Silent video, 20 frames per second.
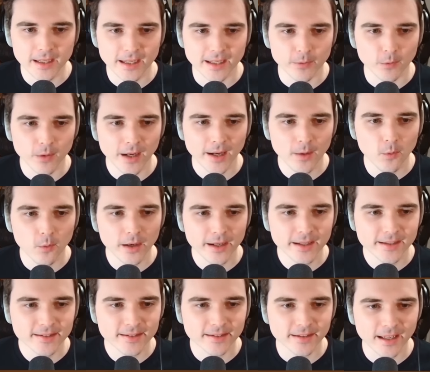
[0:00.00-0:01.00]
and wow, what
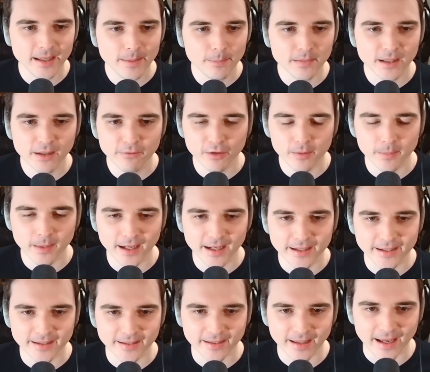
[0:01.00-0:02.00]
a snipe. Never
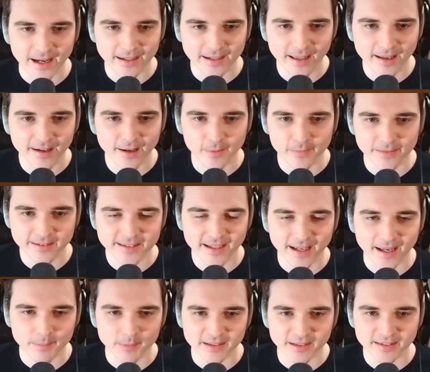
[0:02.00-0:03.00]
mind, it lagged. That always
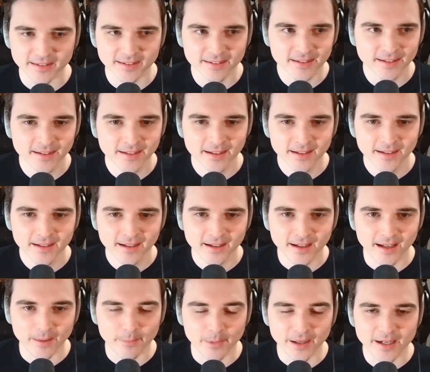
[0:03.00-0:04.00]
happens.
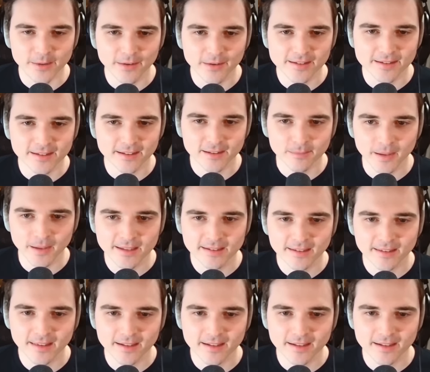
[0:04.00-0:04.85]
But anyways, this is basically